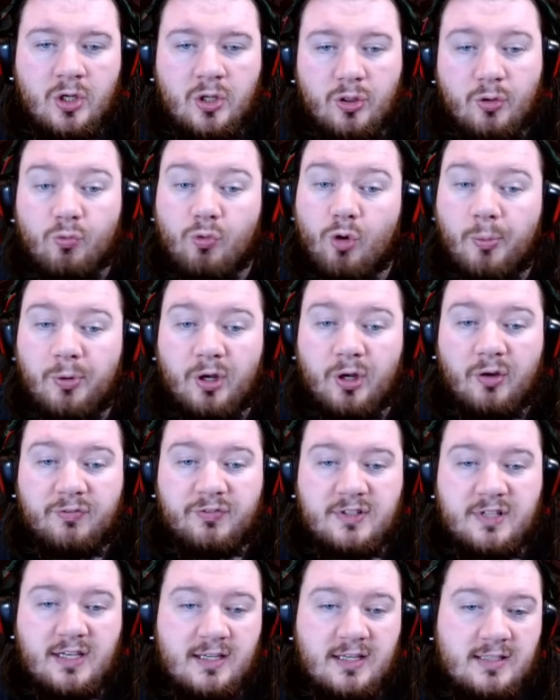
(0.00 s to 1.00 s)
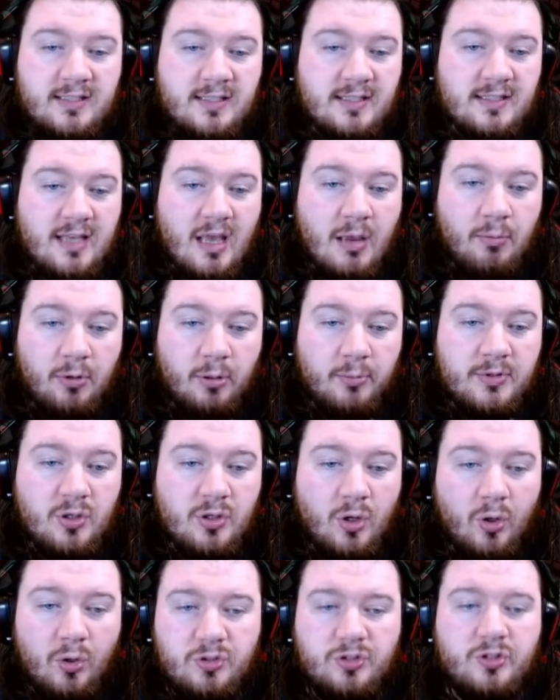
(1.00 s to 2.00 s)
The Romanov dynasty's emblem is
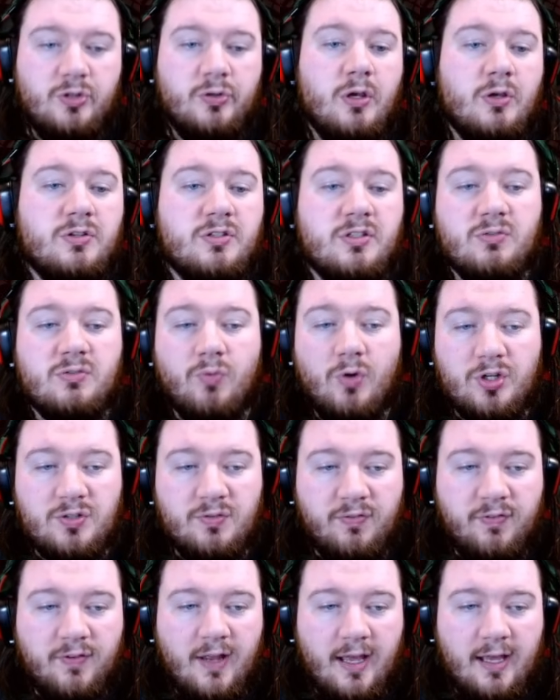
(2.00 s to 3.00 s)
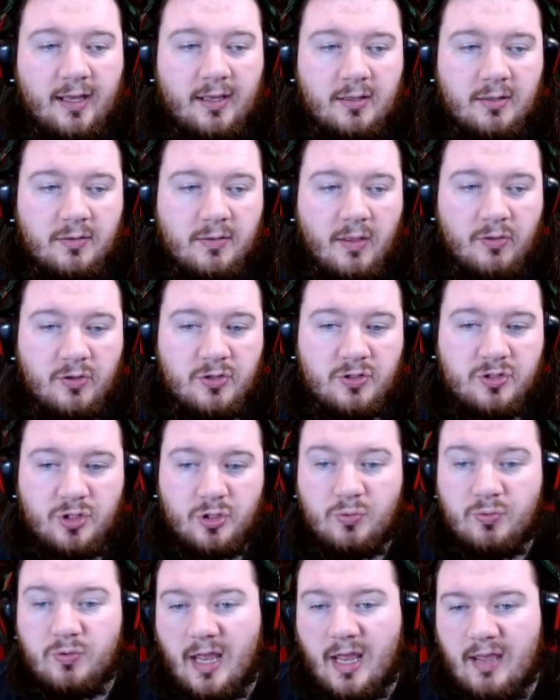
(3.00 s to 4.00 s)
also used as a Russian flag, and then there's
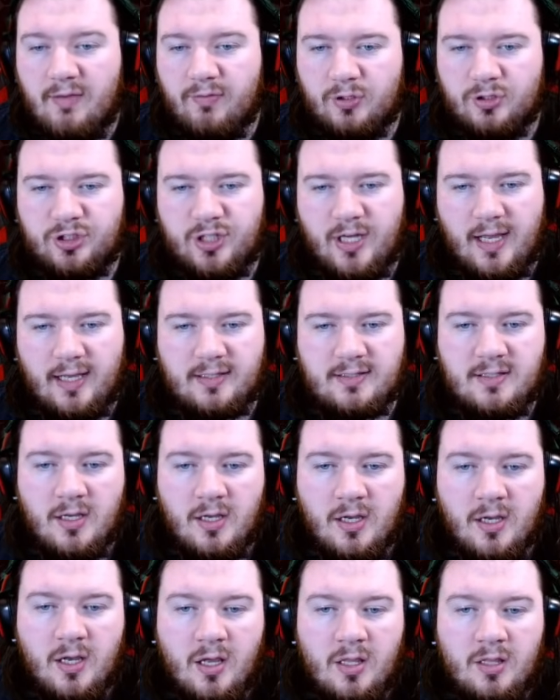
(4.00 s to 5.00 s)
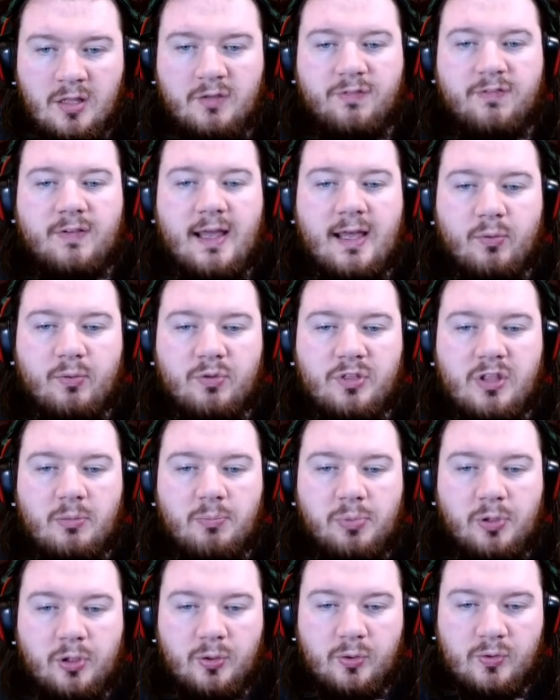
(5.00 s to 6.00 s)
two naval jacks, the flag with the
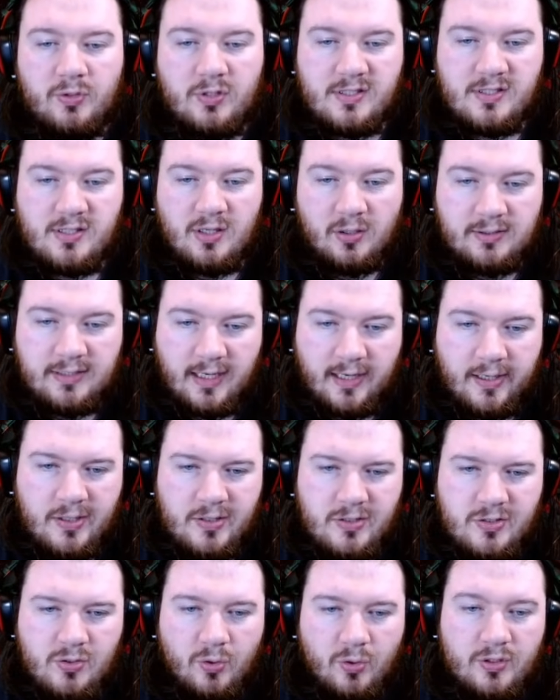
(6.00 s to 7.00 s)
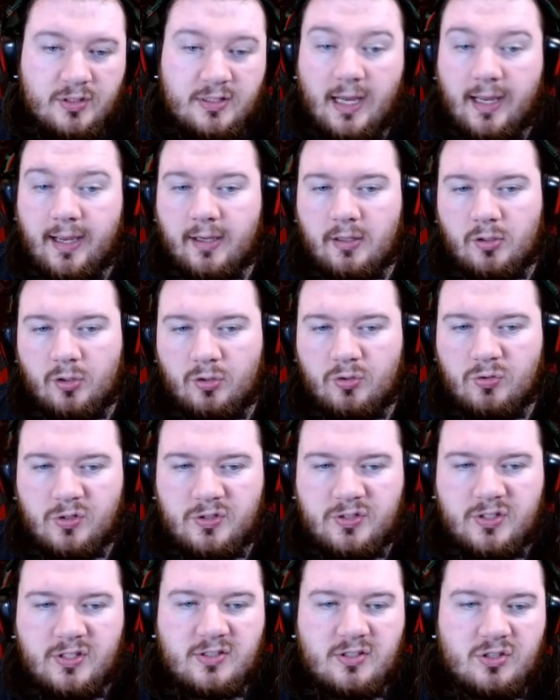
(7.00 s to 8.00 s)
blue saltires or diagonal
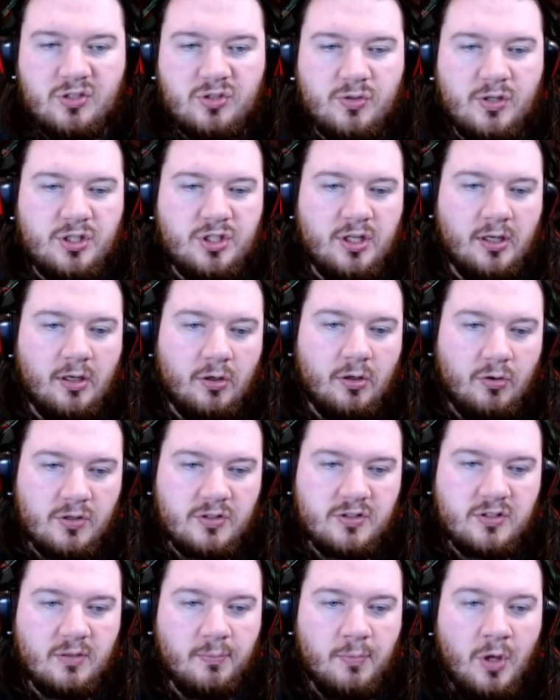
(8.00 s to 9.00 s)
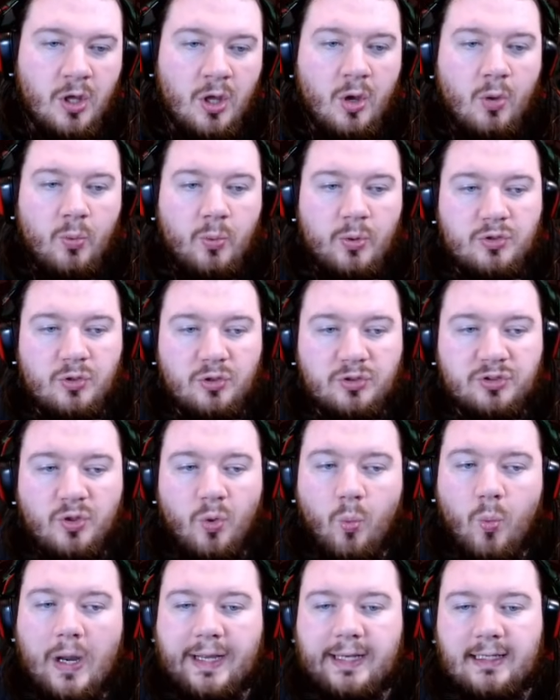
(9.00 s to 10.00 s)
crosses stretching across them, which are also
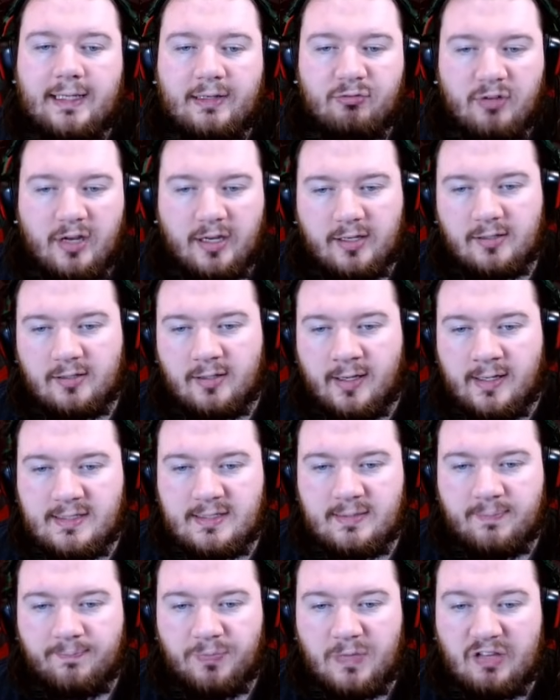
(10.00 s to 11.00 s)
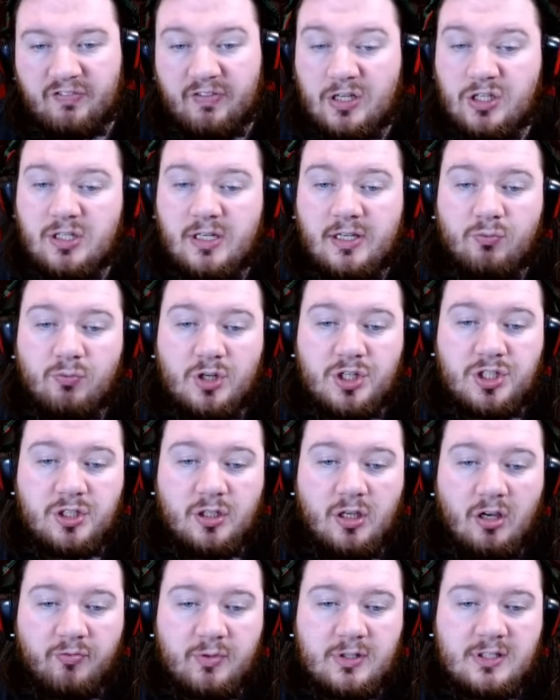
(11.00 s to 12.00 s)
widely recognised. Eventually, the Russian
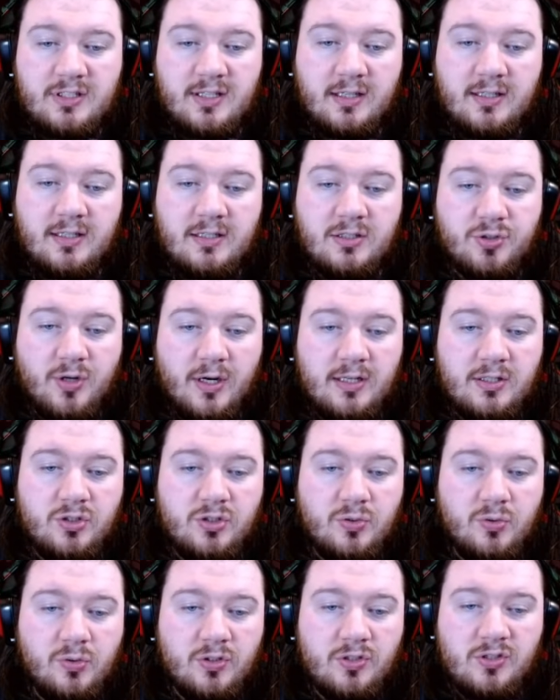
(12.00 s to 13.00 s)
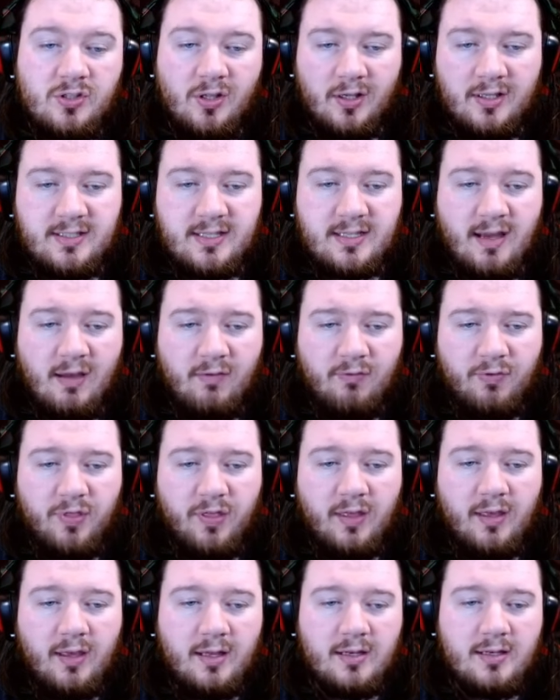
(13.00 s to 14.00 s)
government started trying to consolidate
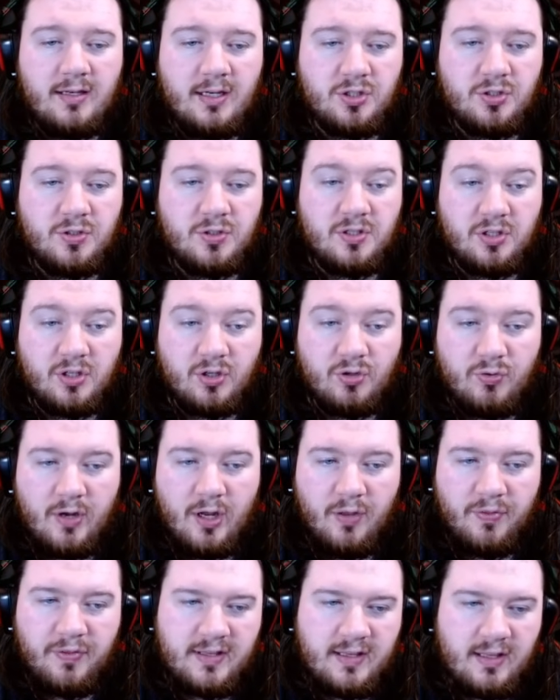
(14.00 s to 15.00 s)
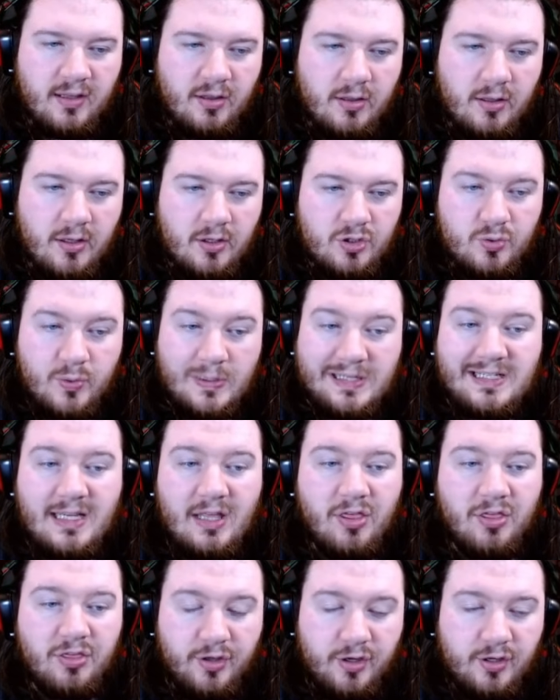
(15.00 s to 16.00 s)
everything and issued a decree on the
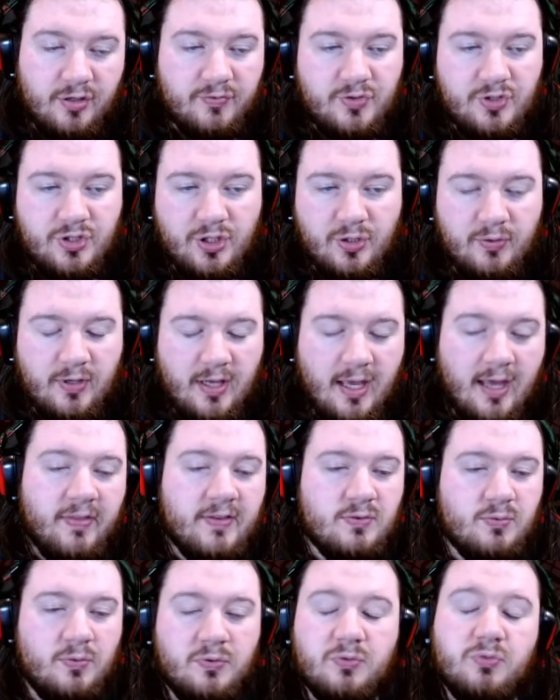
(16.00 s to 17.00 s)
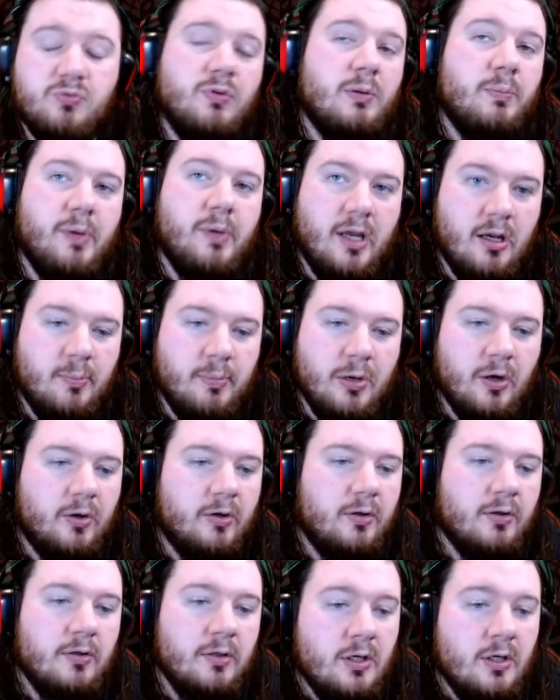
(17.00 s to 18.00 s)
23rd of June, this one was written by an
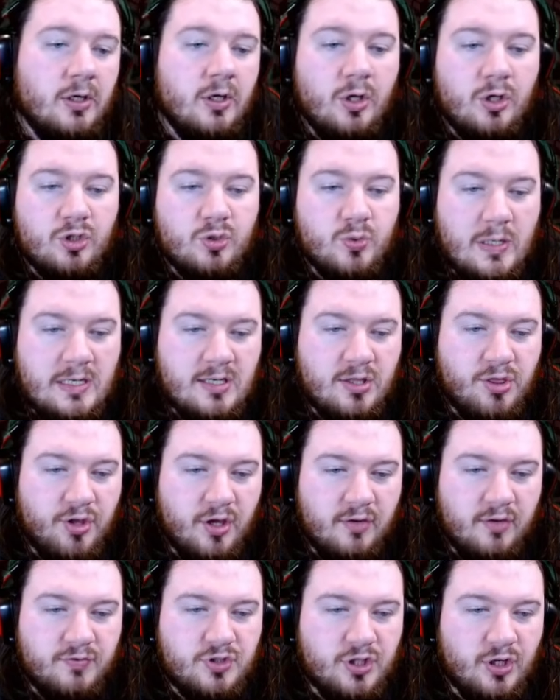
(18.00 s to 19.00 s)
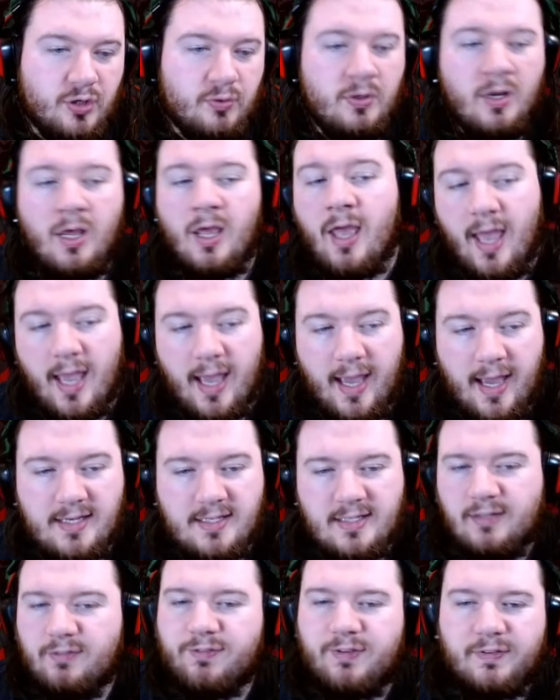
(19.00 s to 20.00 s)
American, 23rd of June,
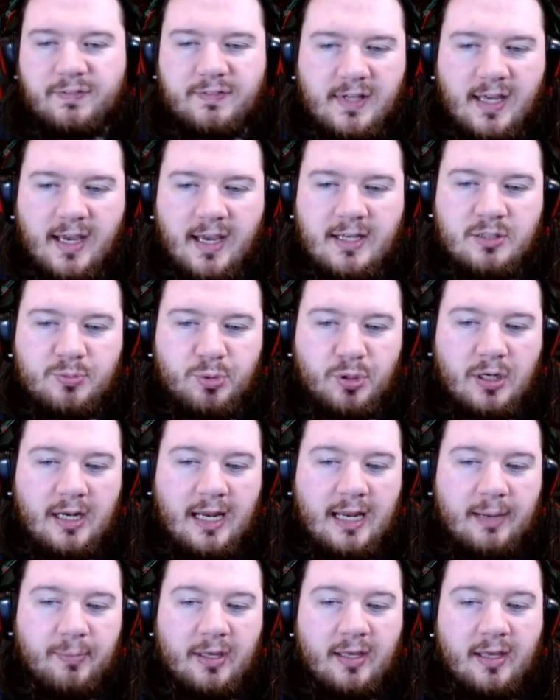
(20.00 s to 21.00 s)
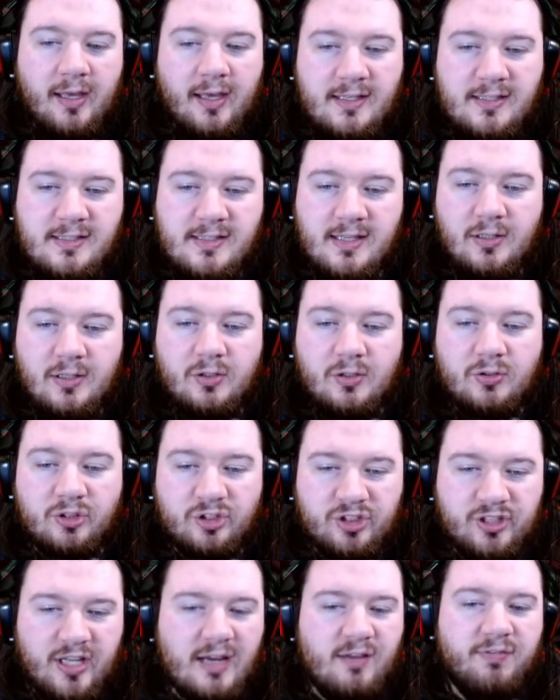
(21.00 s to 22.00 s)
1858, proclaiming a single
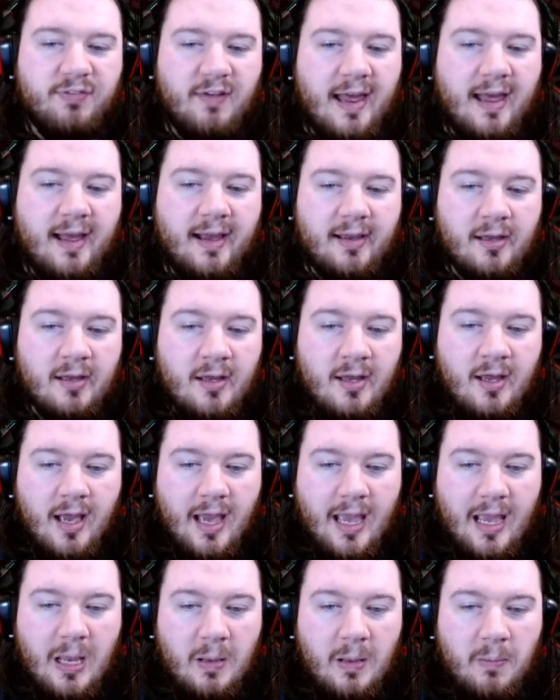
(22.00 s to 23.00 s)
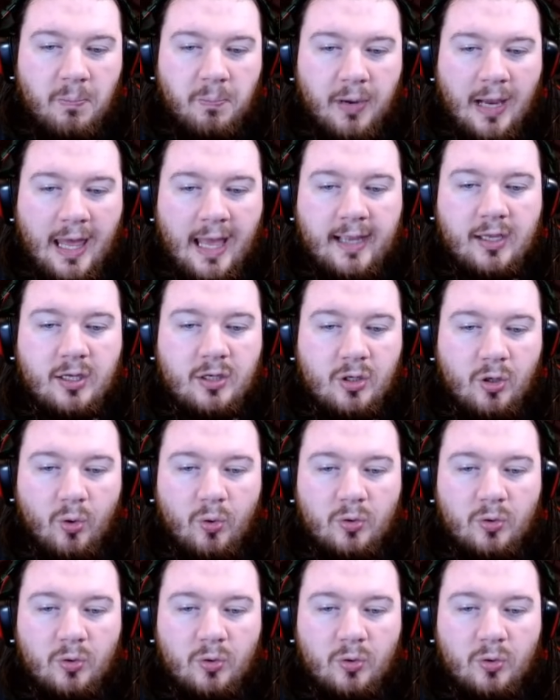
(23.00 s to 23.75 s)
state flag, a black, gold,